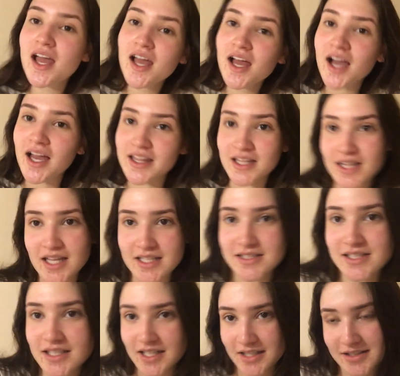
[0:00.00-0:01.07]
I Well,
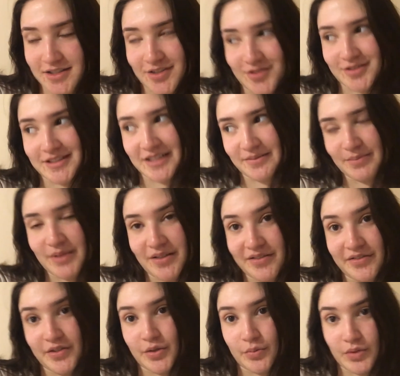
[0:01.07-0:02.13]
that's a nice little tip
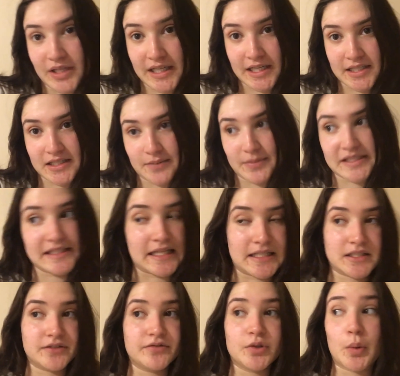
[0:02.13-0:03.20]
if you need some
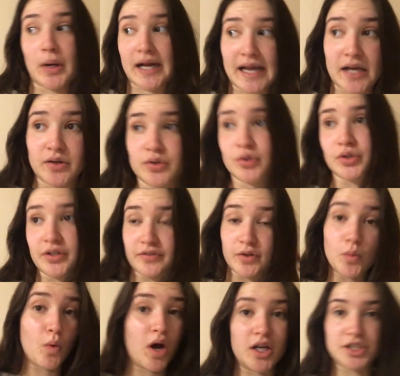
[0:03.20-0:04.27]
incentive to work out, or if
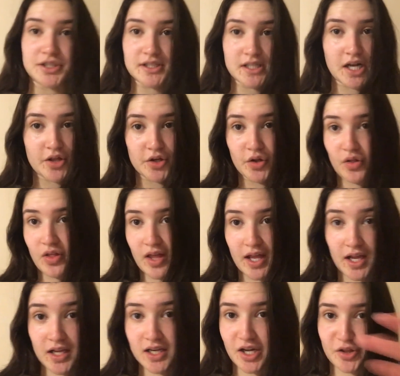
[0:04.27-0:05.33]
you want just another
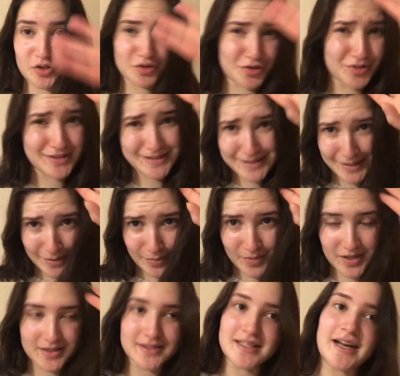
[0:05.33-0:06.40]
thing, another little tip
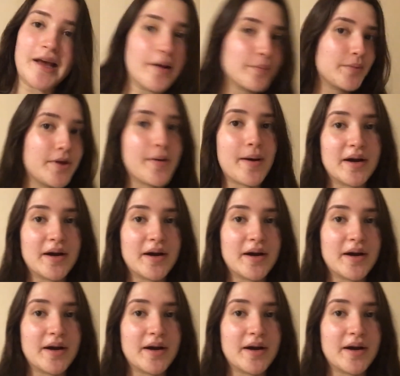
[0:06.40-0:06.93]
that's gonna help you